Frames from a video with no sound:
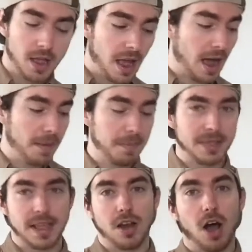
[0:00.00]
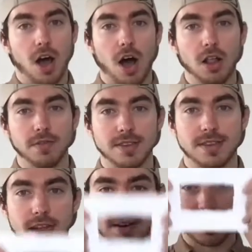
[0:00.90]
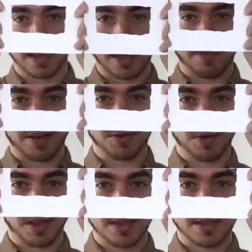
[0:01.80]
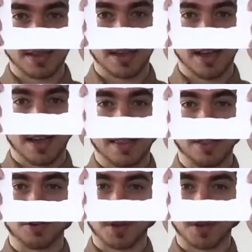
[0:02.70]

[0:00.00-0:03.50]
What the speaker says: but then all of a sudden, if I do this, then there's